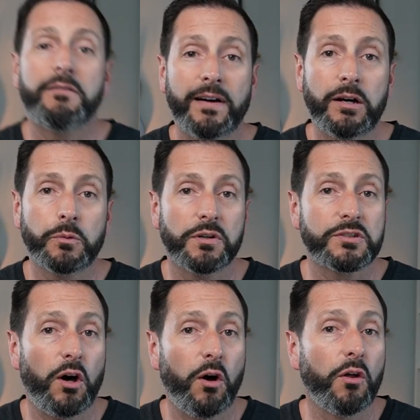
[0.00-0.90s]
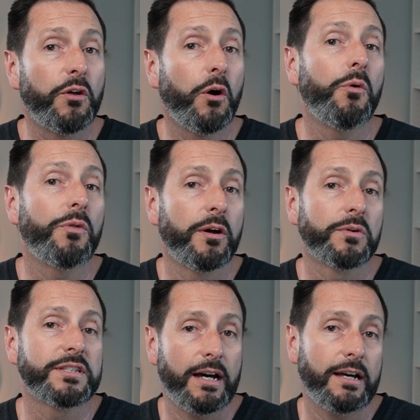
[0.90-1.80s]
I found was although there
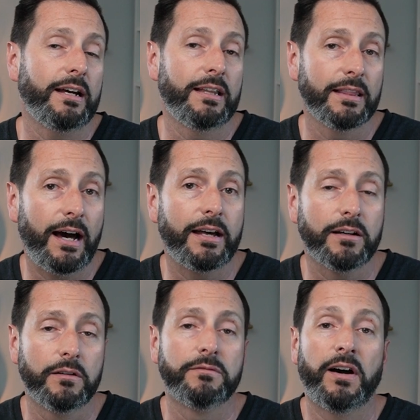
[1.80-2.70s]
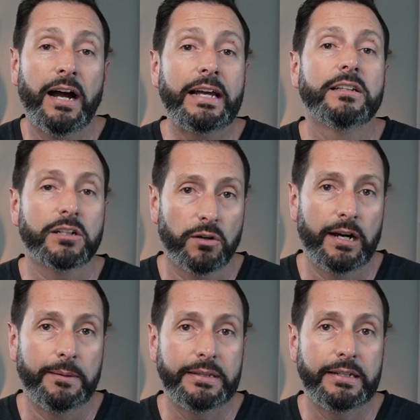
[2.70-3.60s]
was not a lot of violent
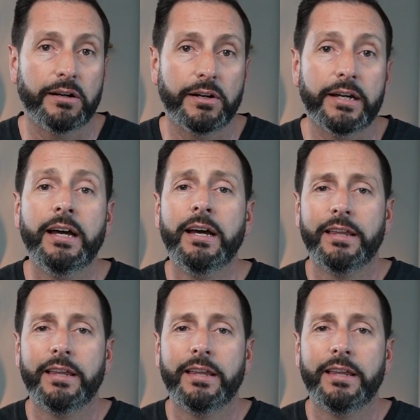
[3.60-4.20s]
crime in the area,